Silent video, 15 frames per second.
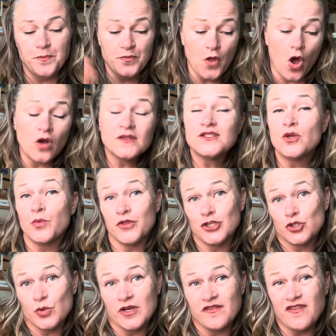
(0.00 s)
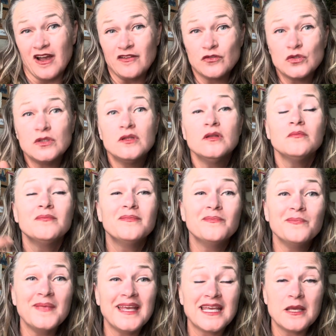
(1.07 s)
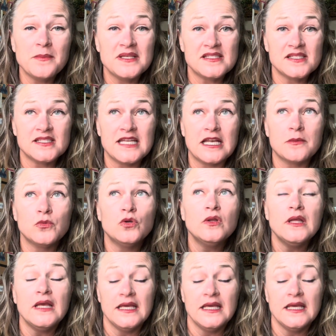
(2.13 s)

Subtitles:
Also with the 25 rule, it can be sustainable.